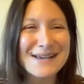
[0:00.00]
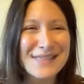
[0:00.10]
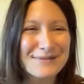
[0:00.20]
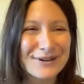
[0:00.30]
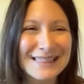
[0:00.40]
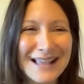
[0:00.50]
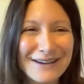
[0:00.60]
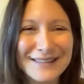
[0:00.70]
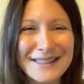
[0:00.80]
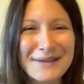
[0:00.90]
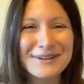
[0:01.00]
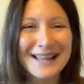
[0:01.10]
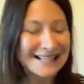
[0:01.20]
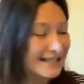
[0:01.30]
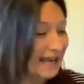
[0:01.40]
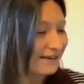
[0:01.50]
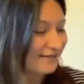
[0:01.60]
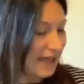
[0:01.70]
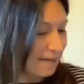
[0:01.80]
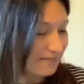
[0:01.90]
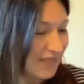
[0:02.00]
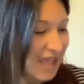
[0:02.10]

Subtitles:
They were lovely. There were like 10 of them.